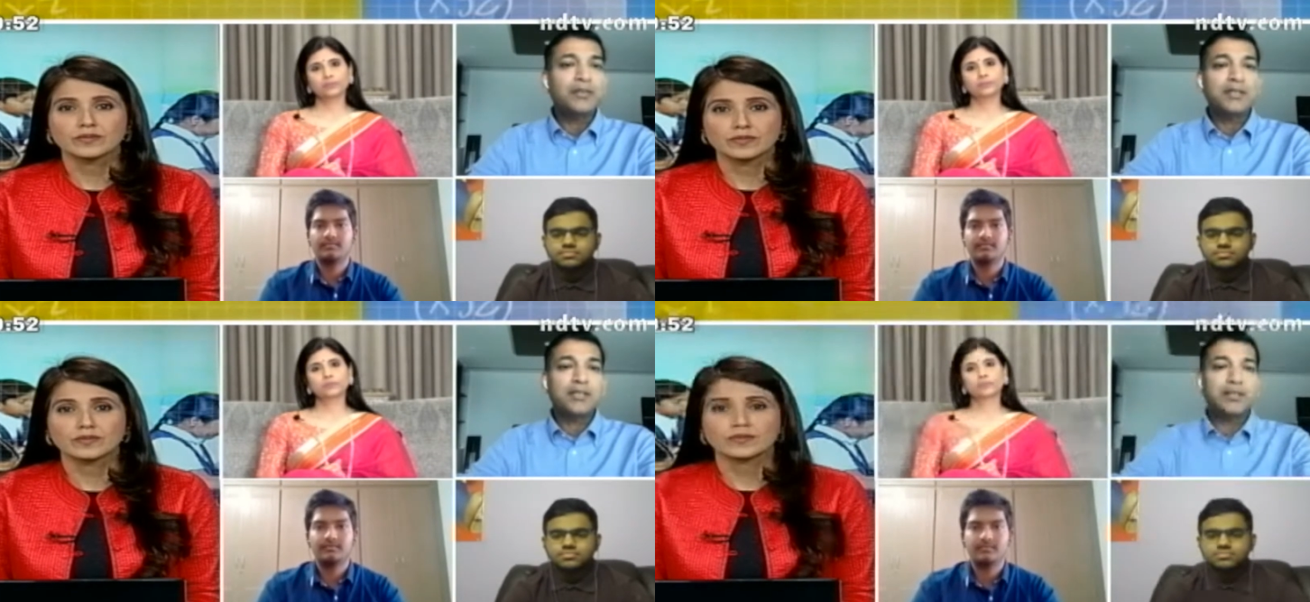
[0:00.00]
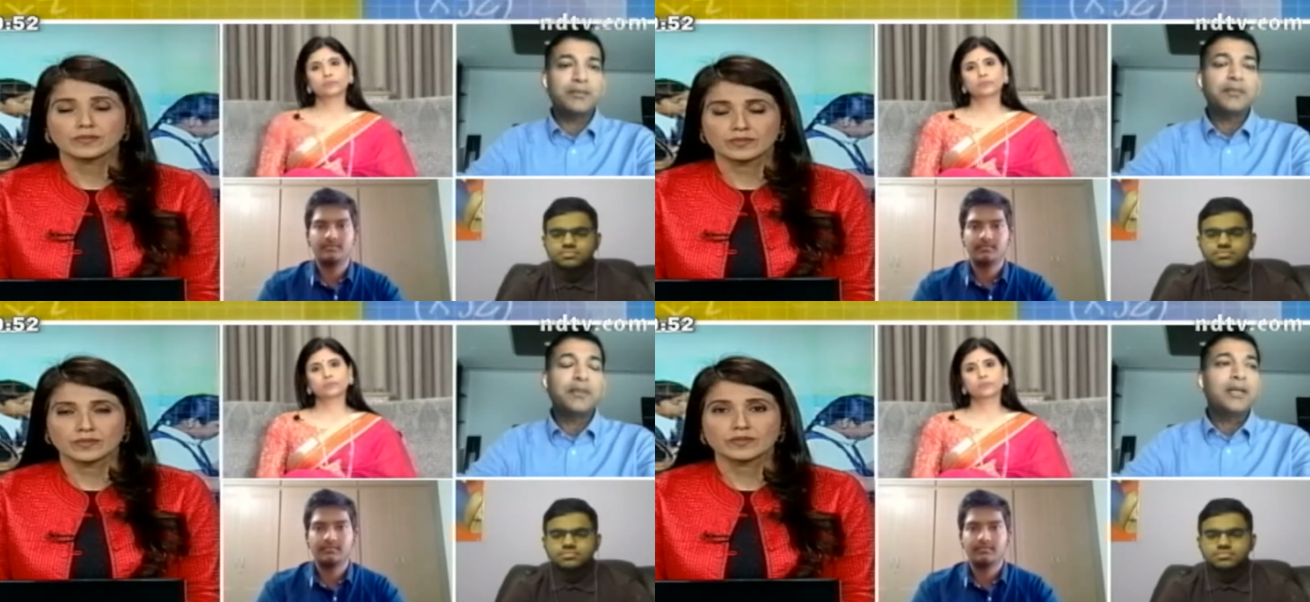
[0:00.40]

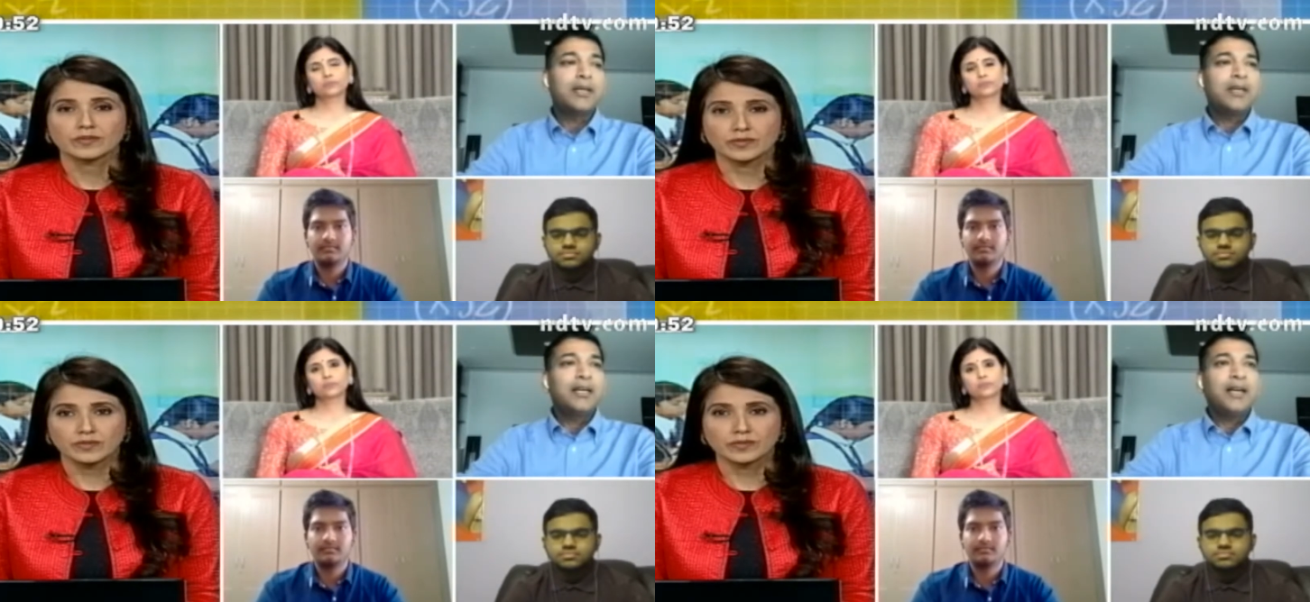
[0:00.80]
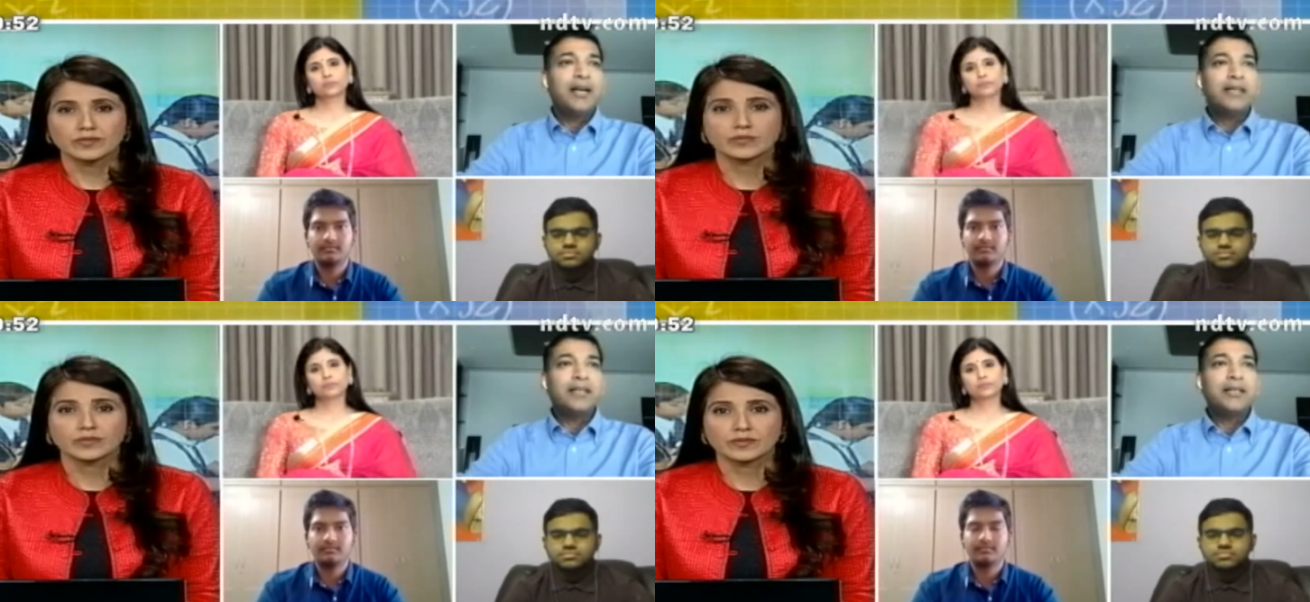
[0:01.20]
Speaker 1: system.
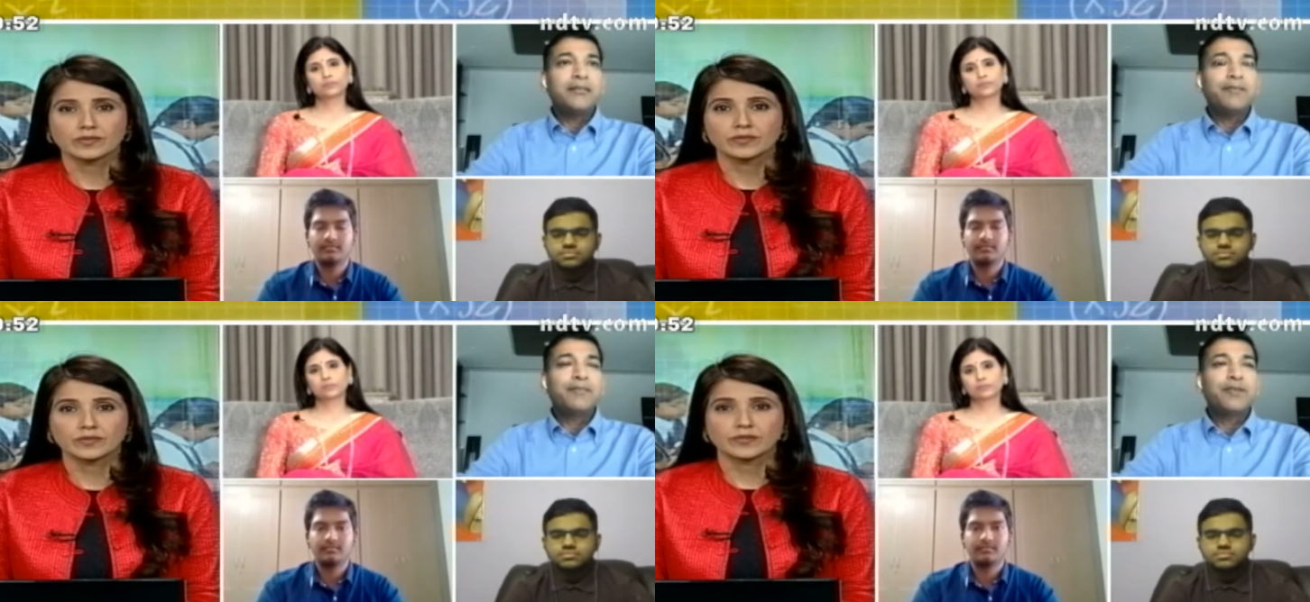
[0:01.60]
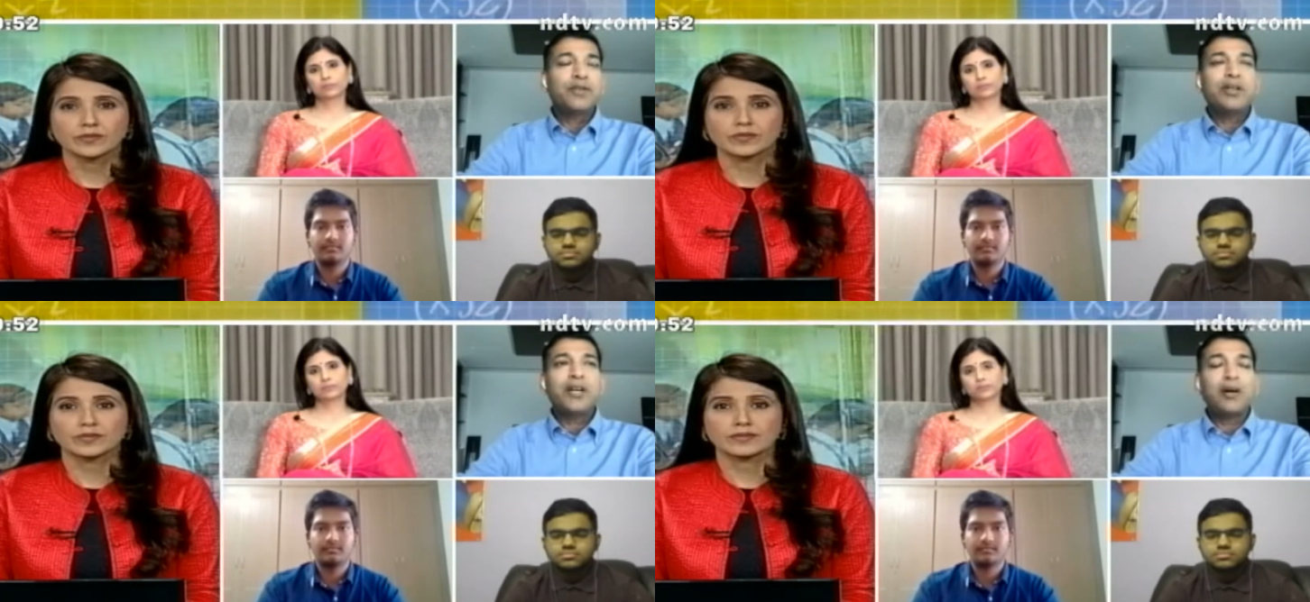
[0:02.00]
And
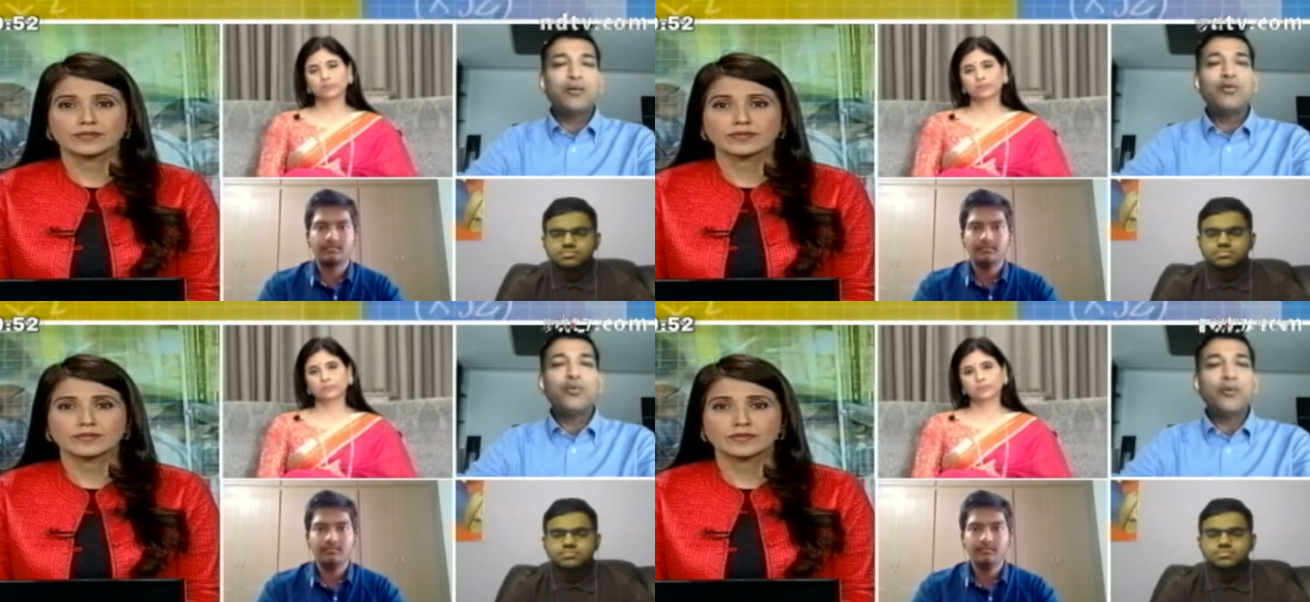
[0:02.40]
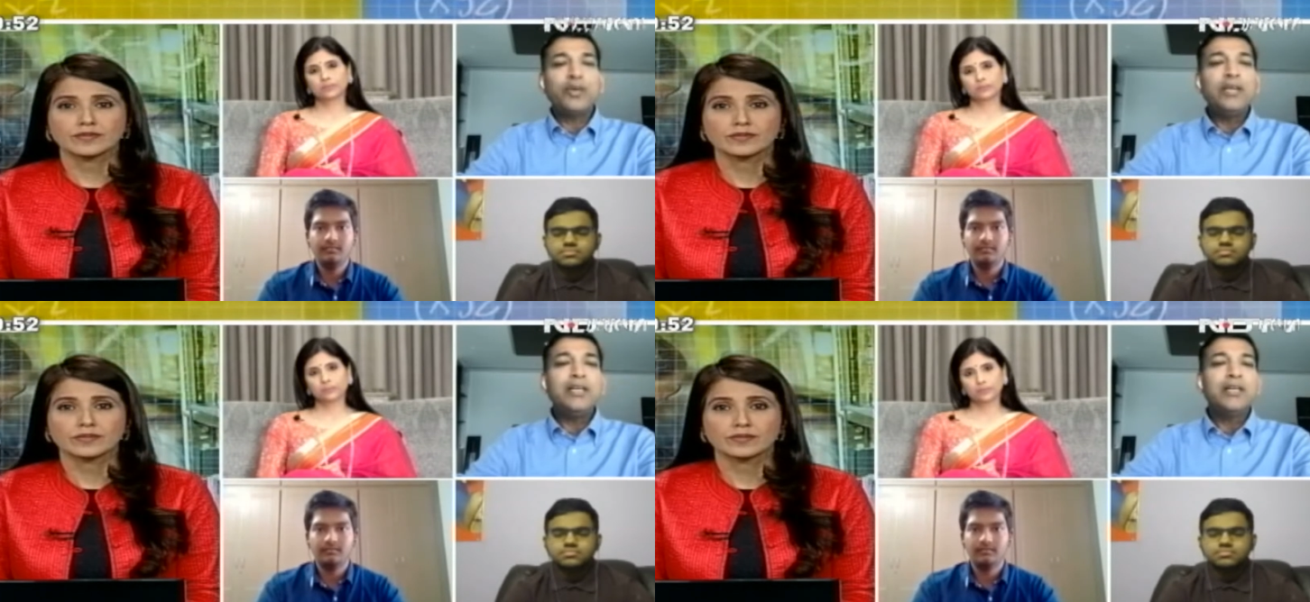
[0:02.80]
we thought, how do
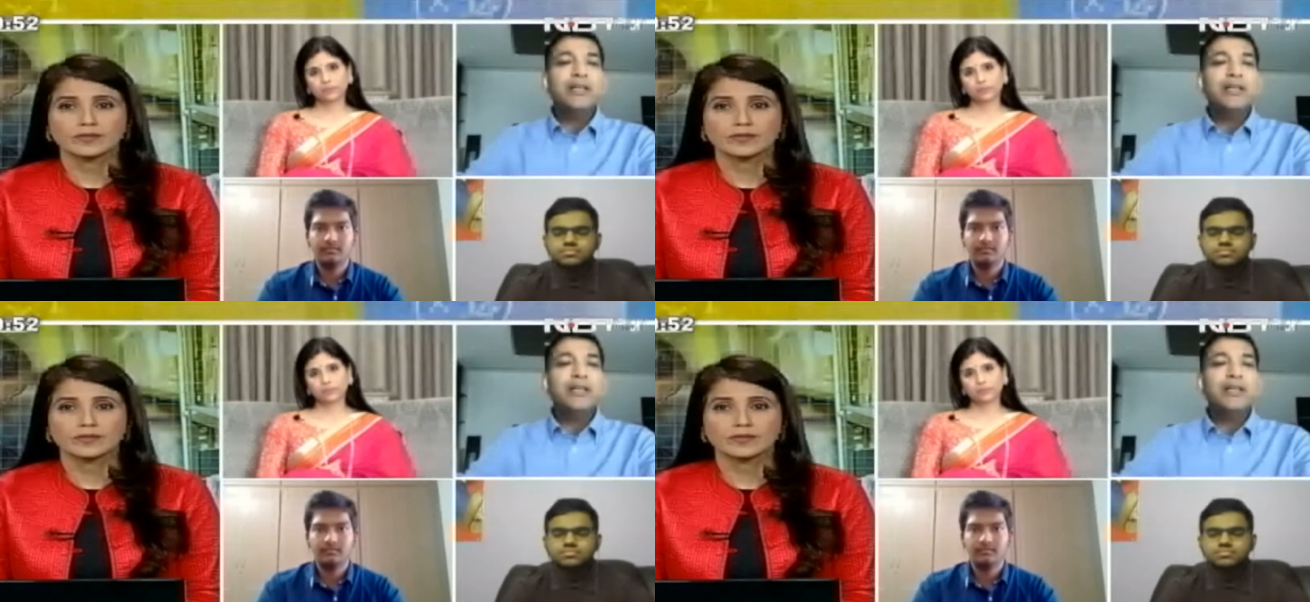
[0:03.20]
we